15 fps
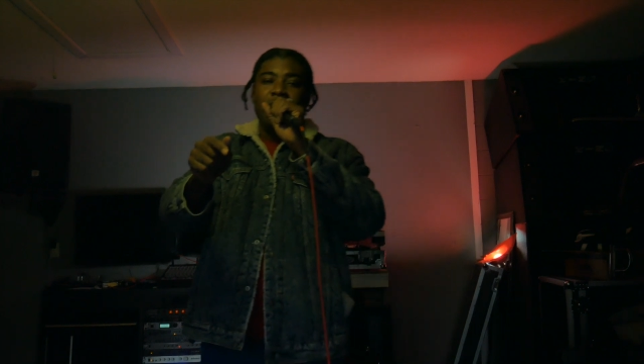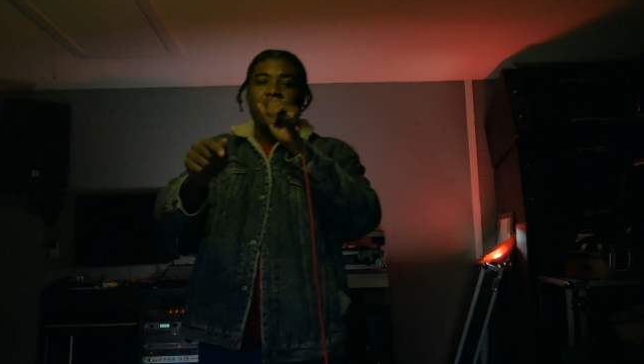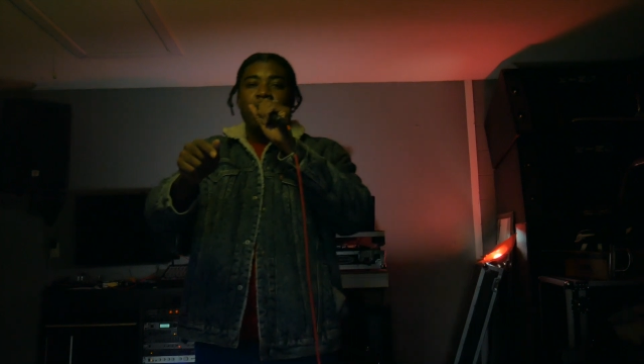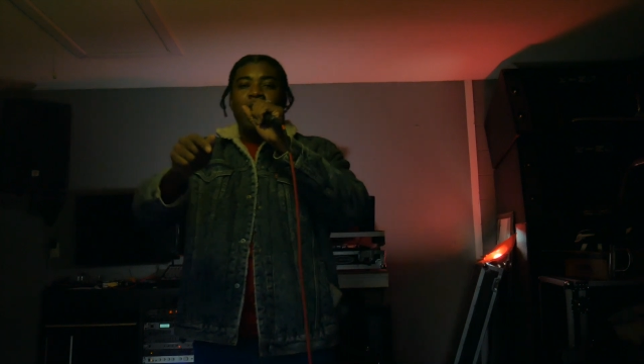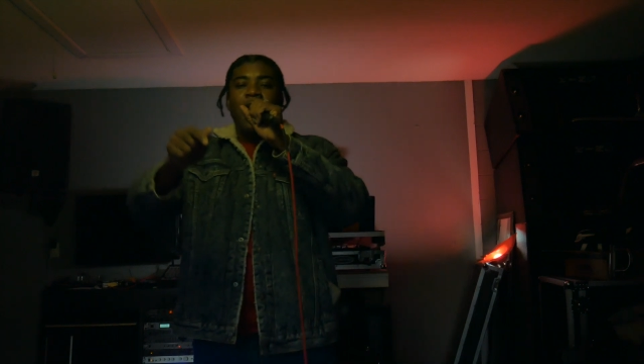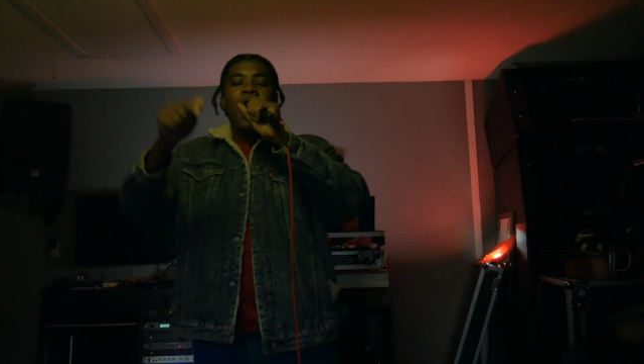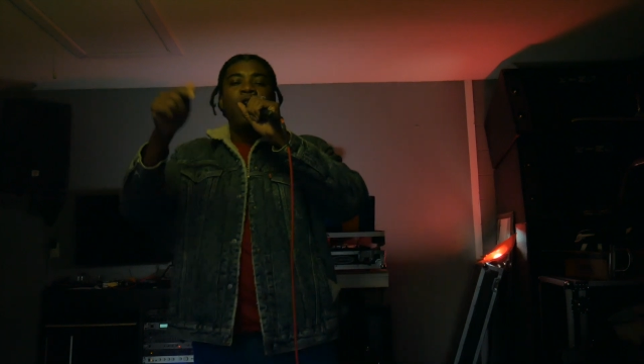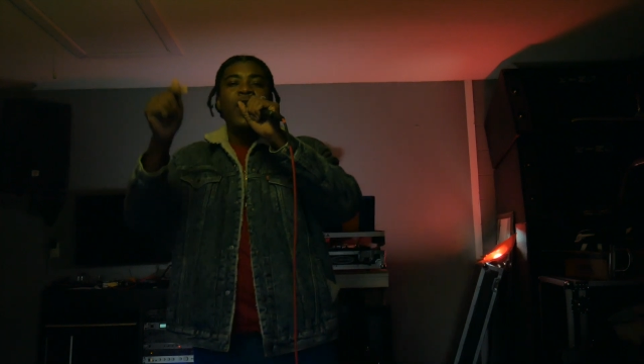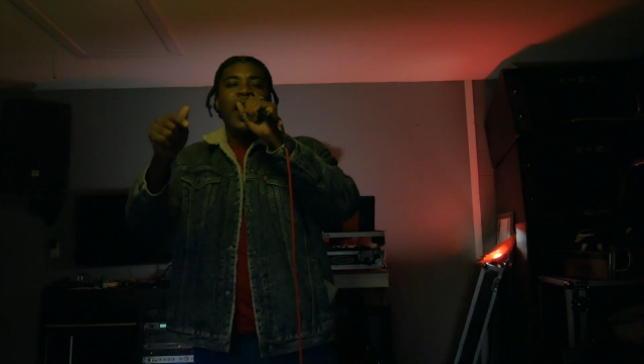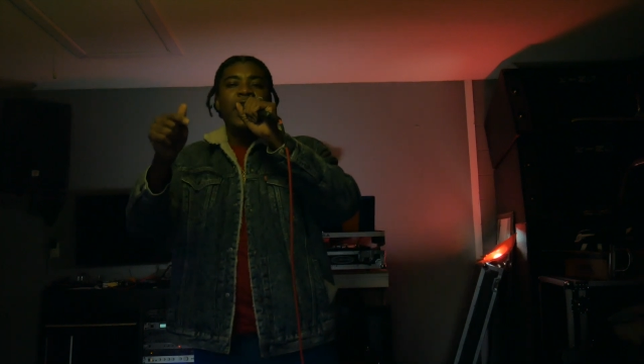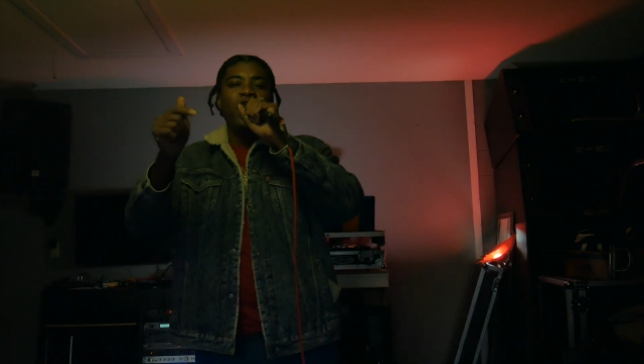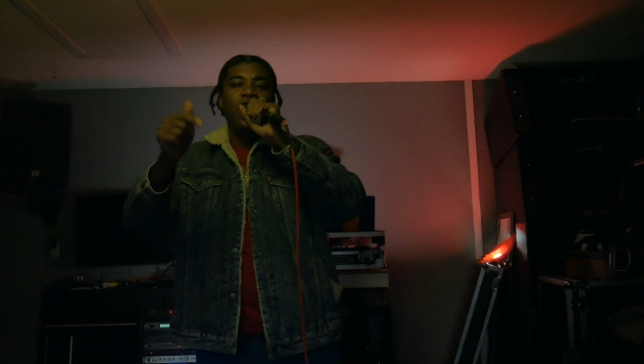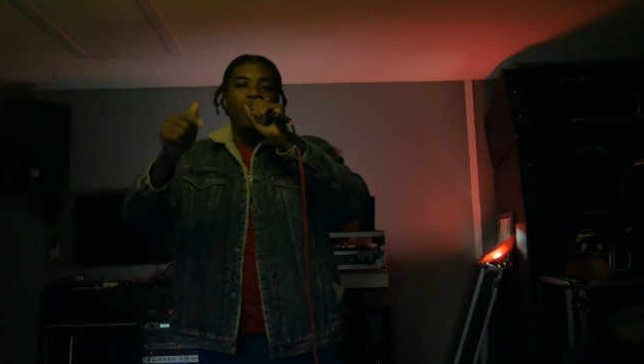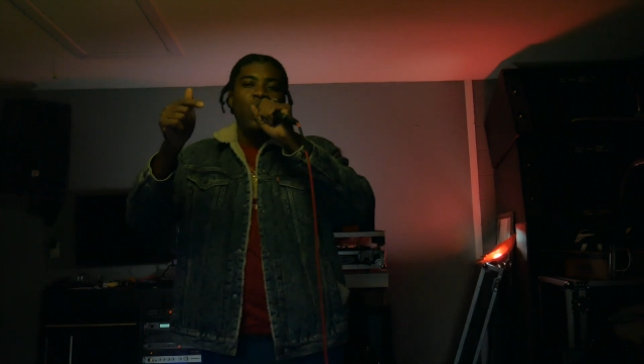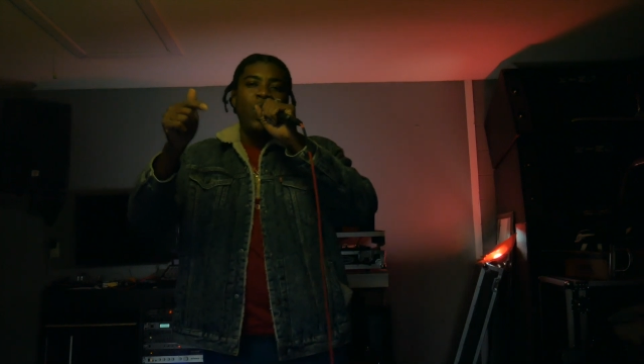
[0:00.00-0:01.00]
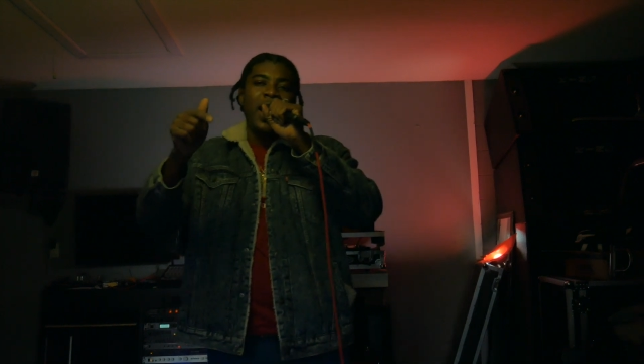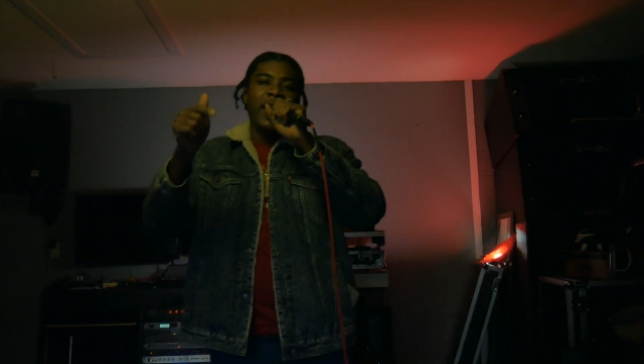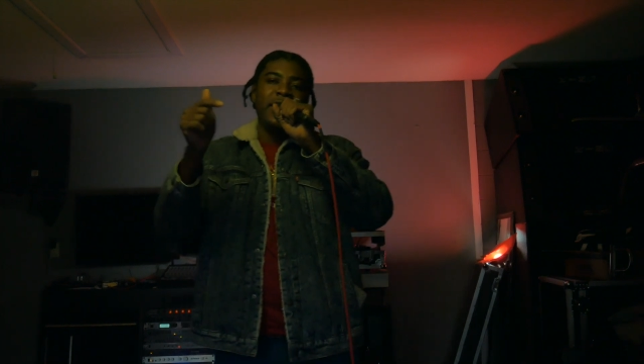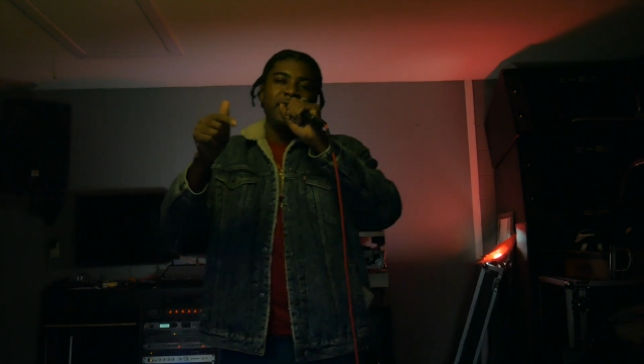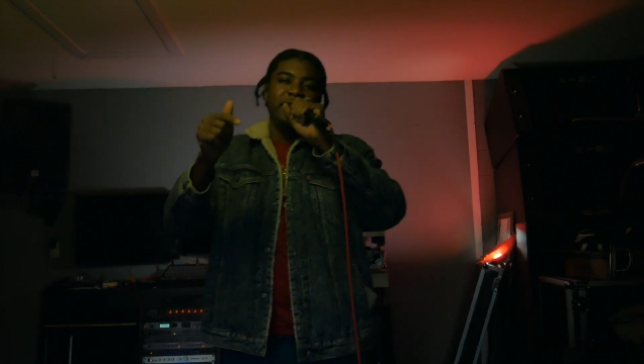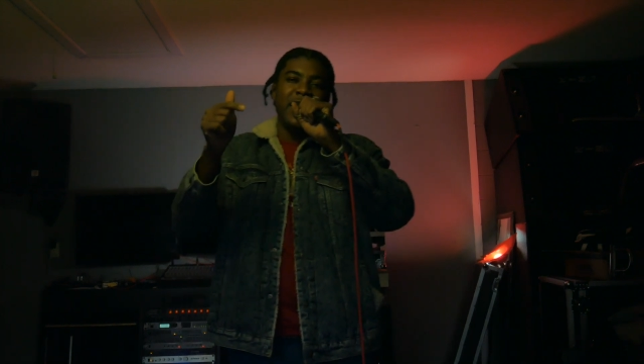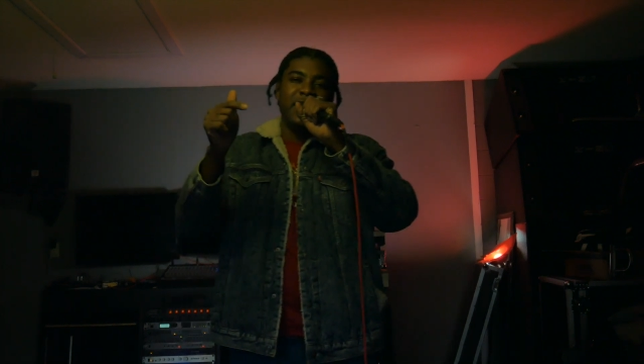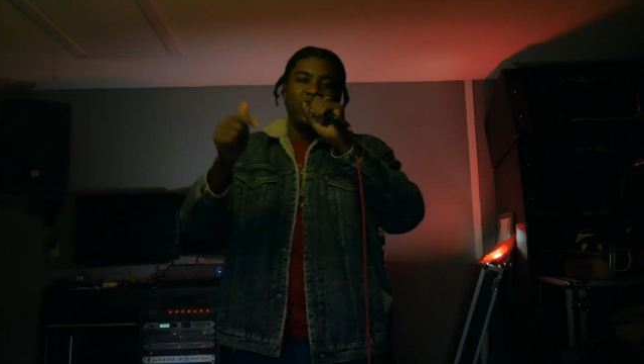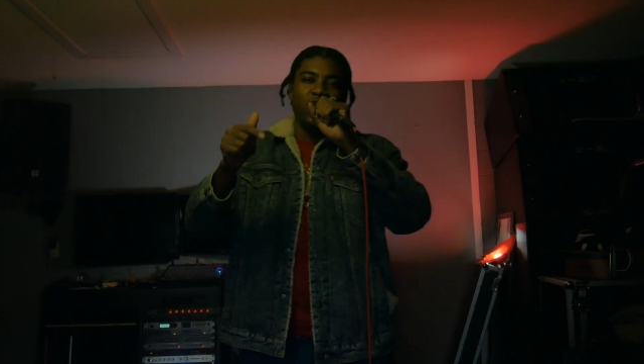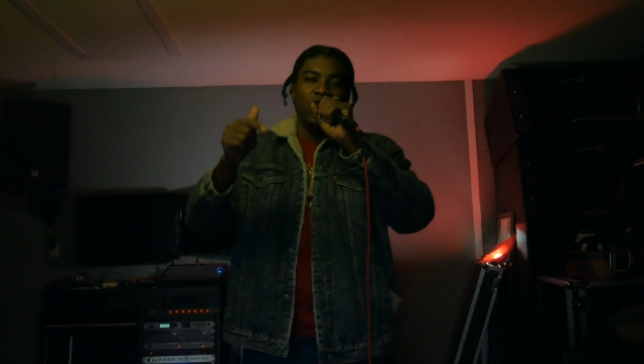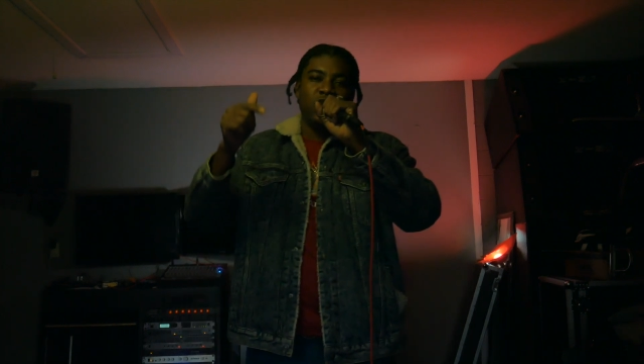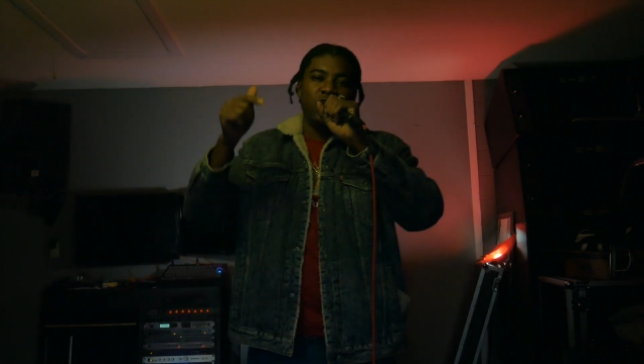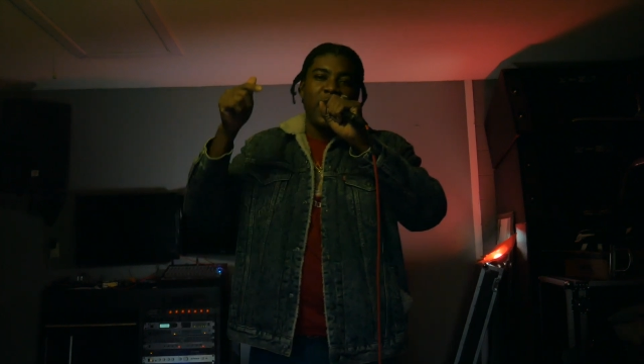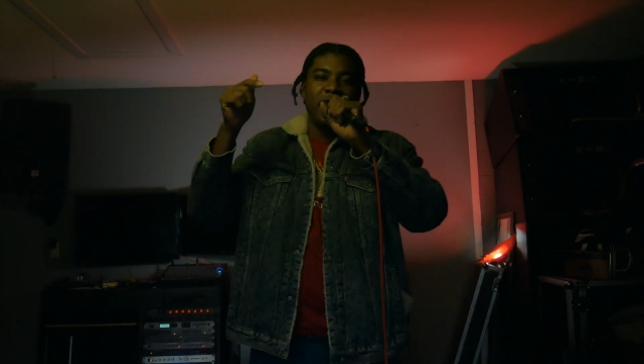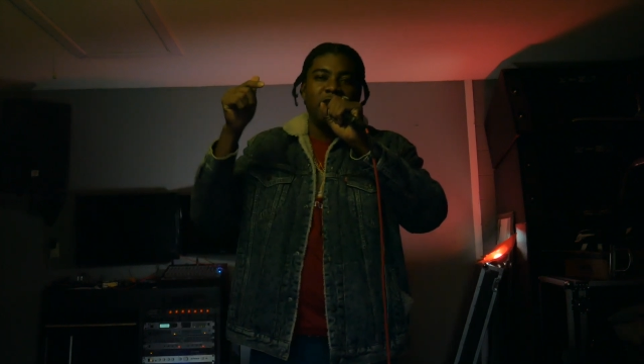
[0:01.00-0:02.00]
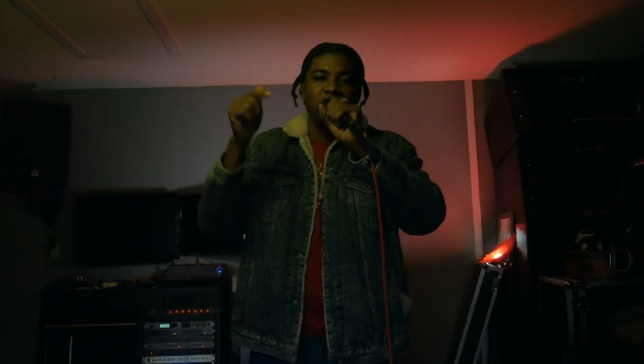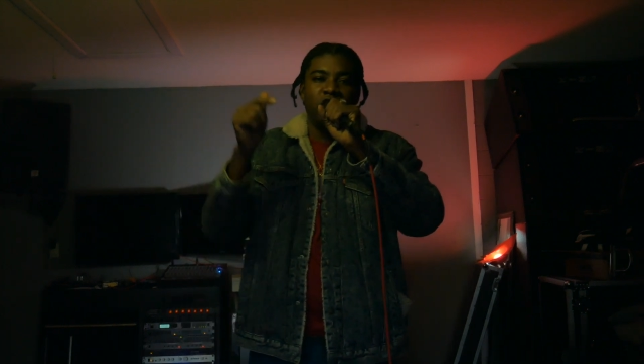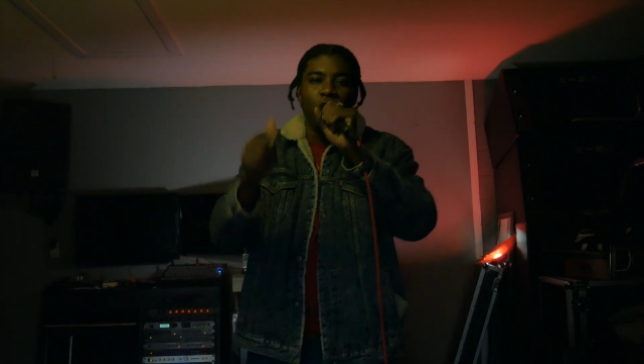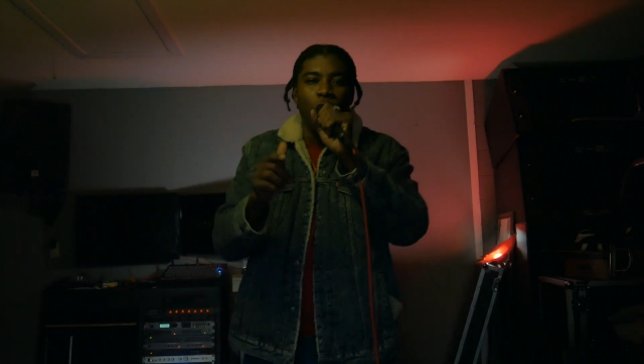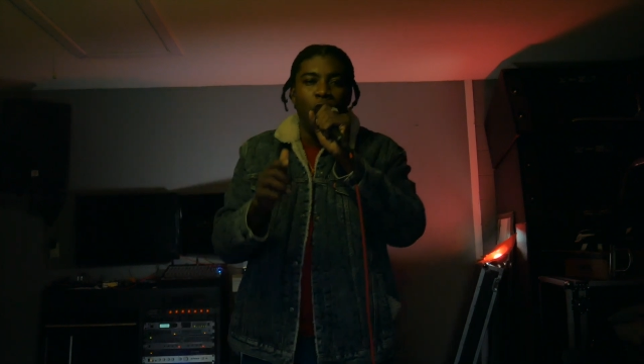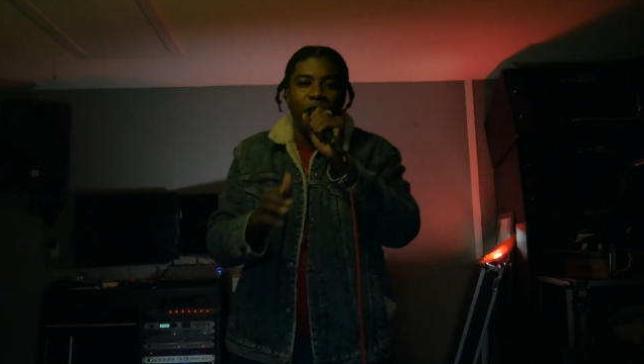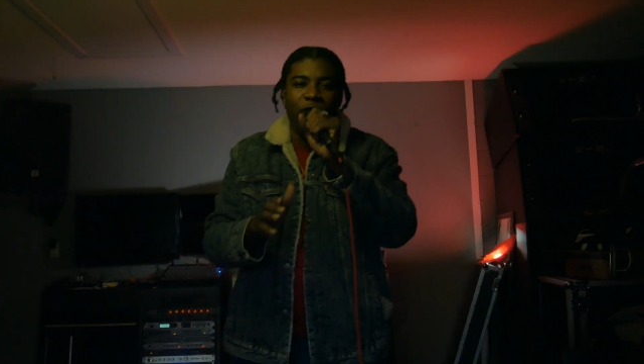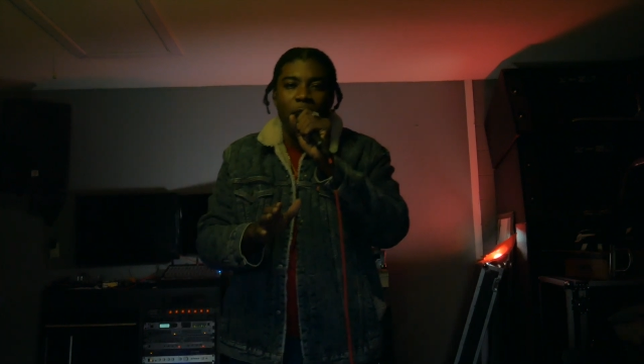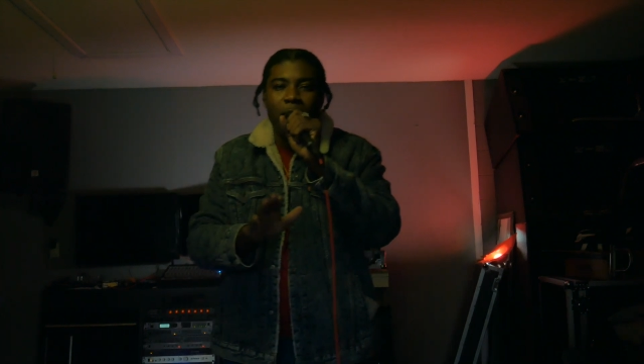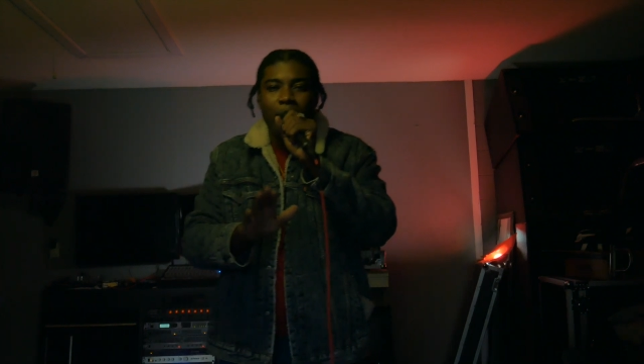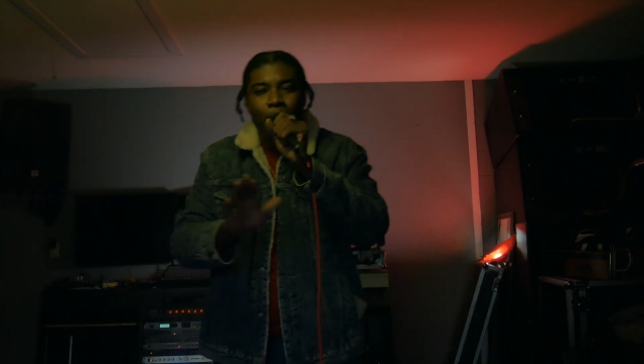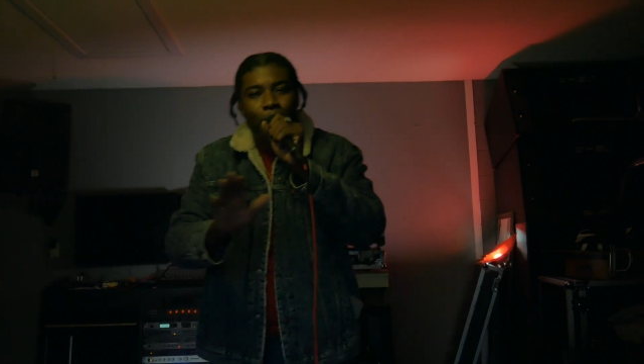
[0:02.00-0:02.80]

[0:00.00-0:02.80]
And right now I want to introduce one tune from a